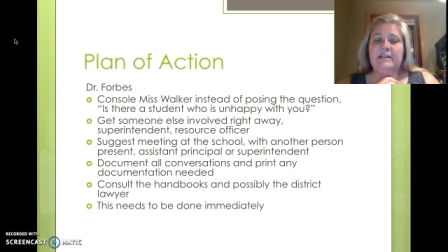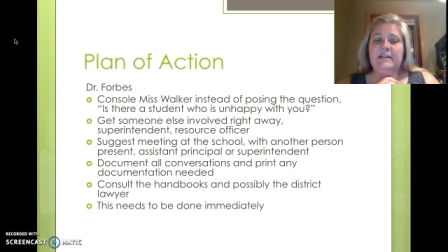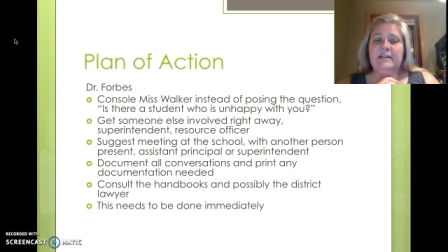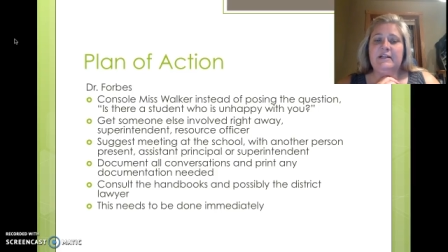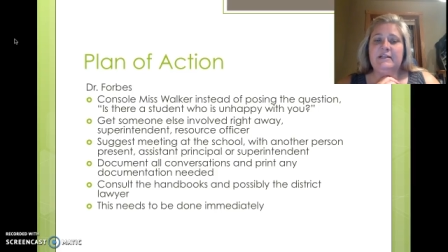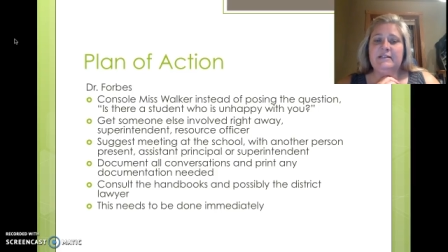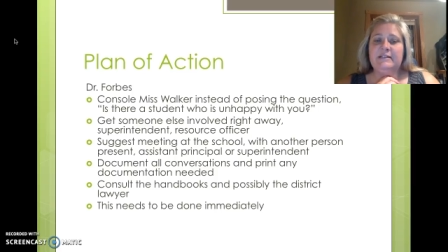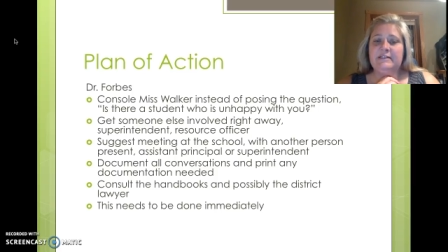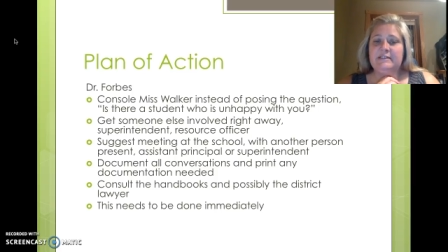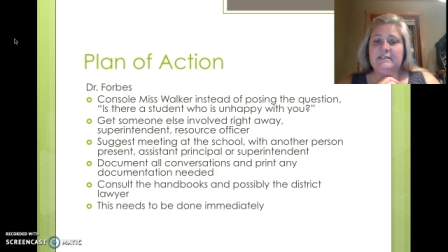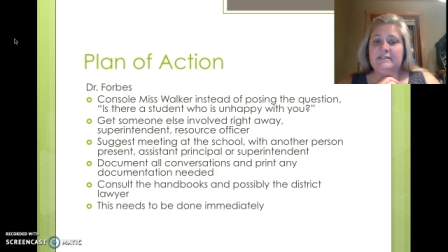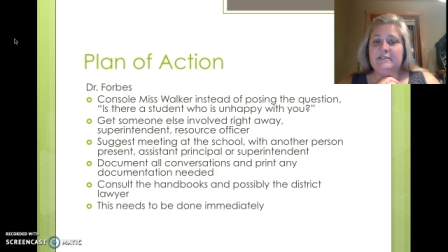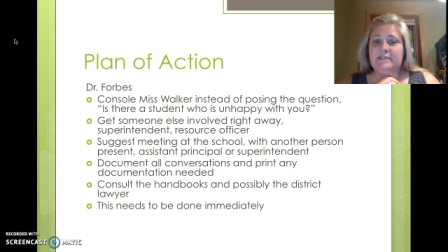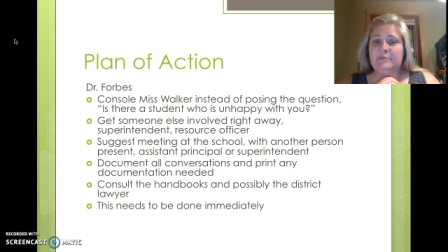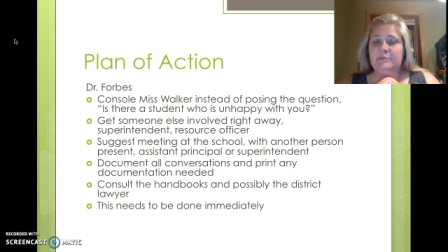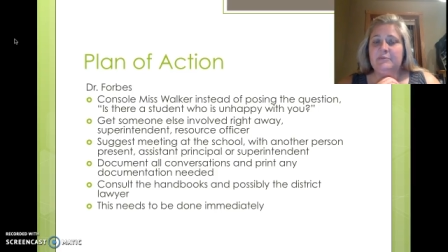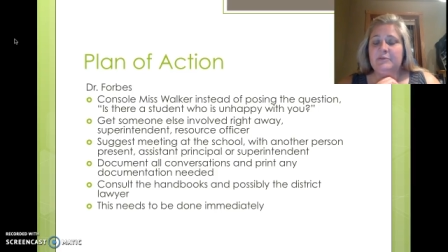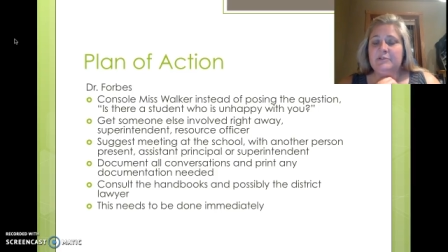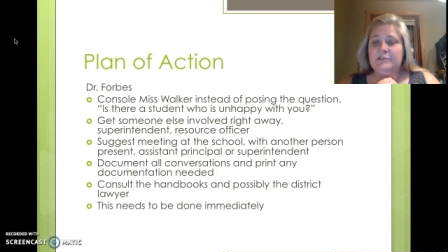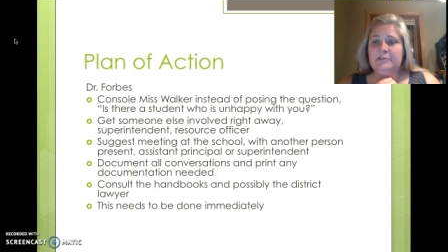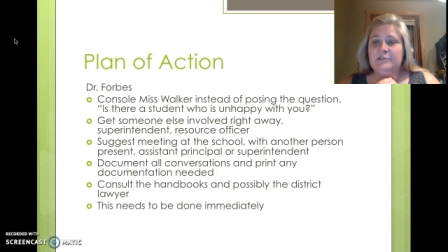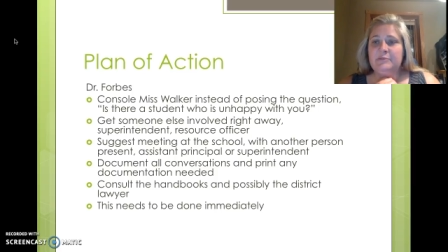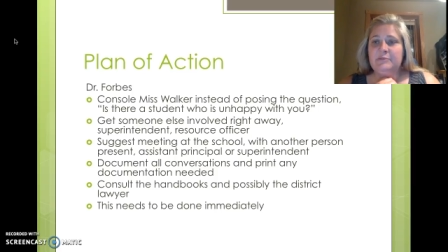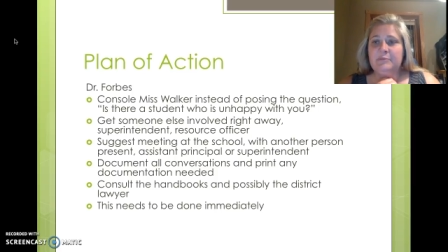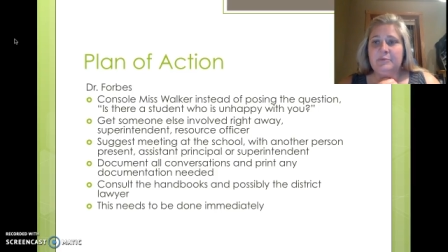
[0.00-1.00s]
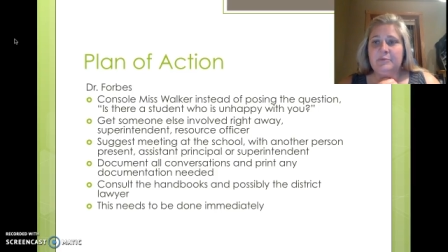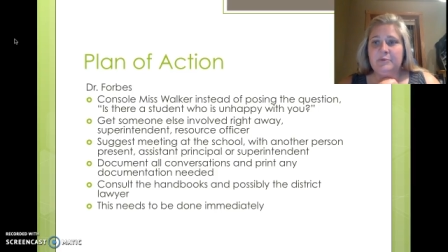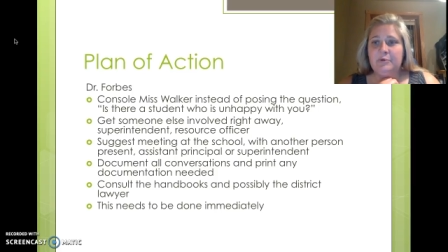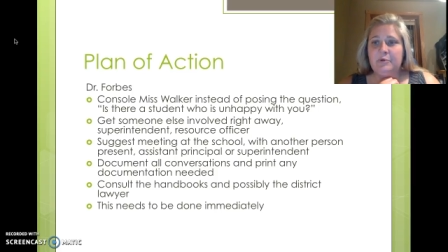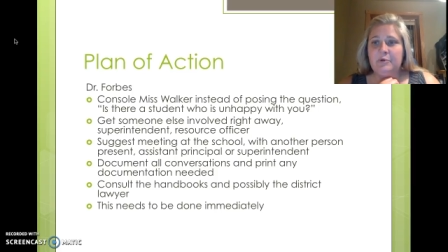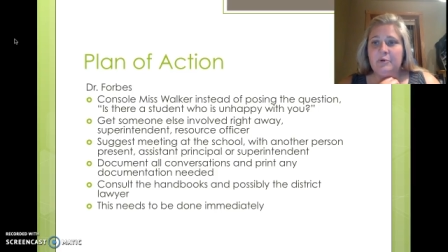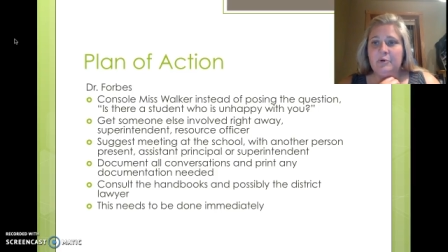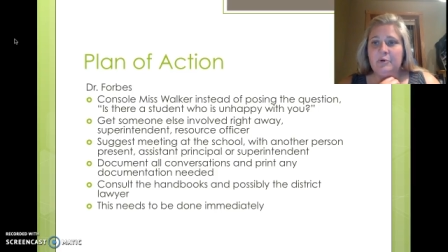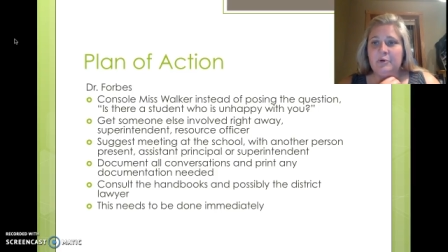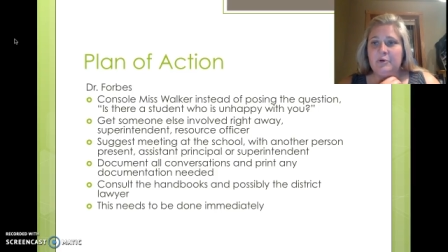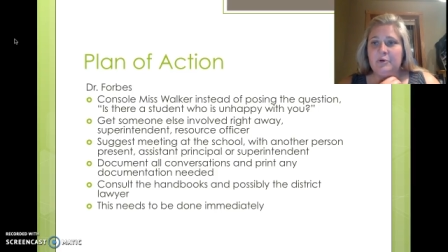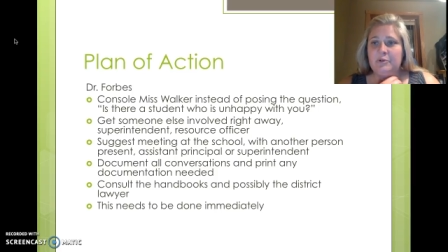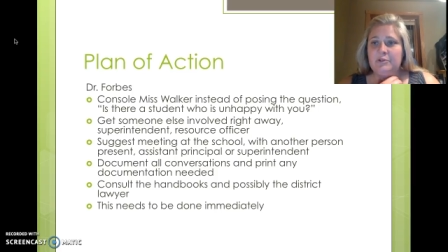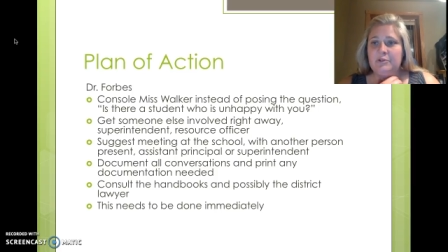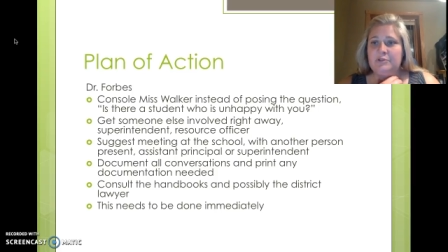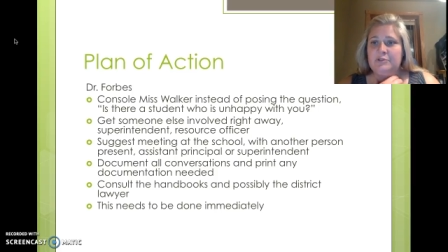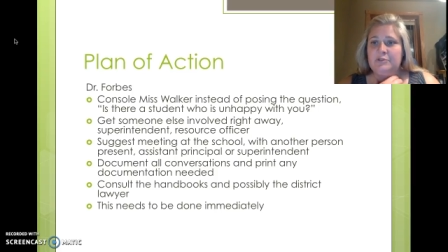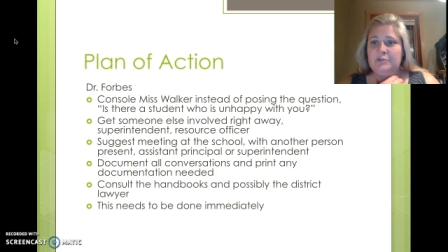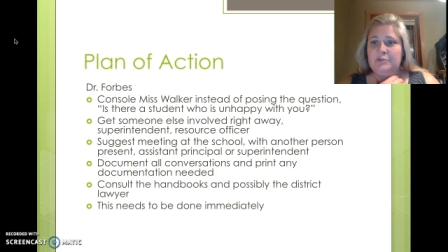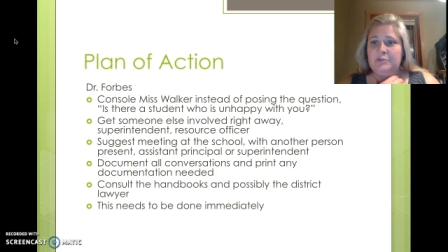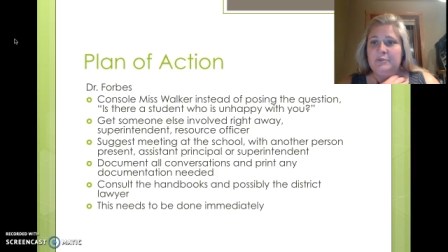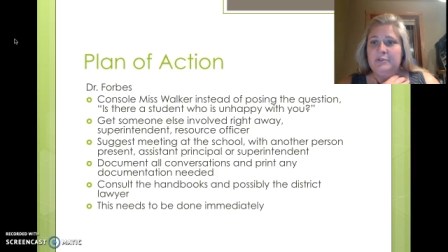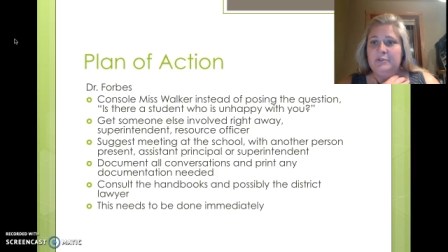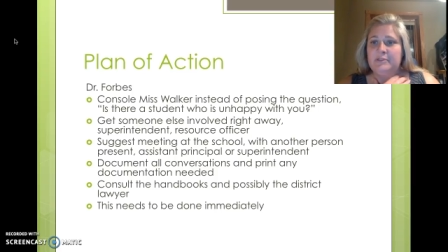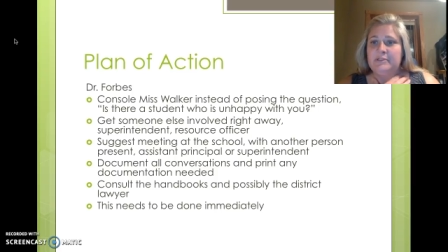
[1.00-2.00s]
assistant principal or the
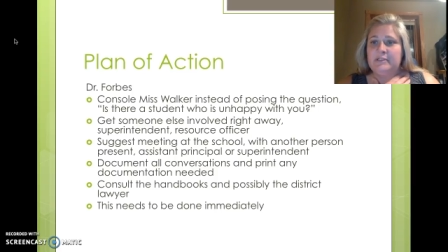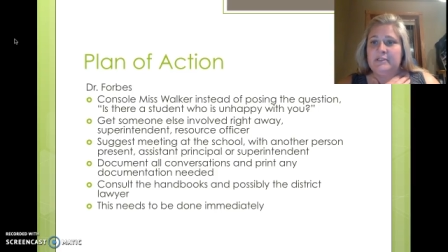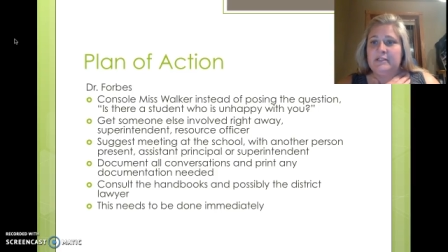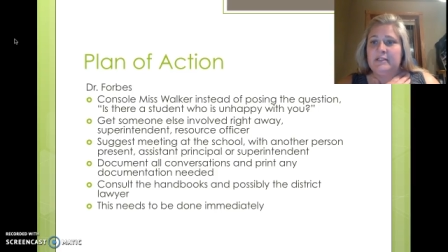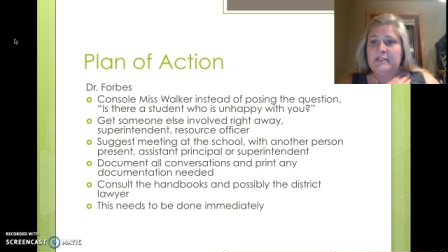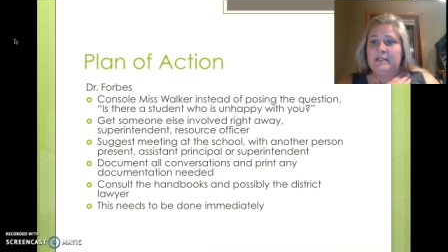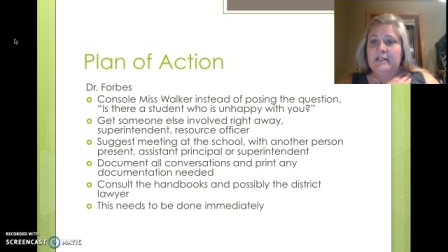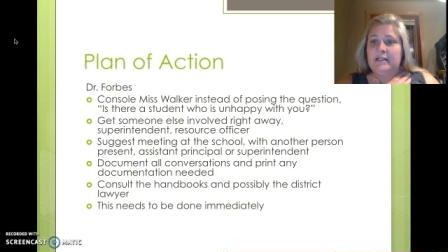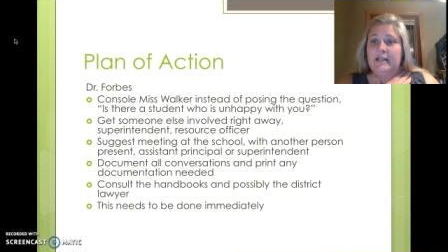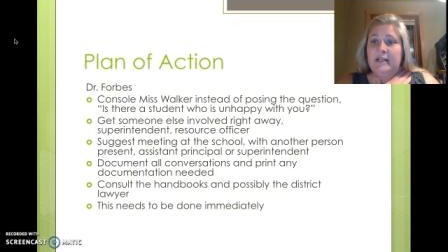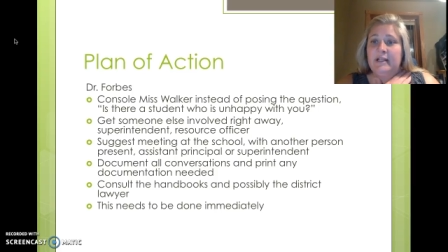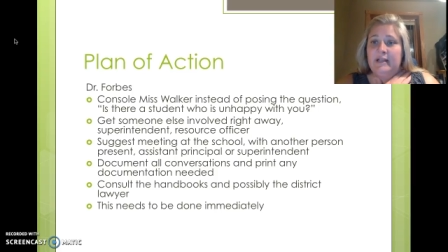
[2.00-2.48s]
superintendent,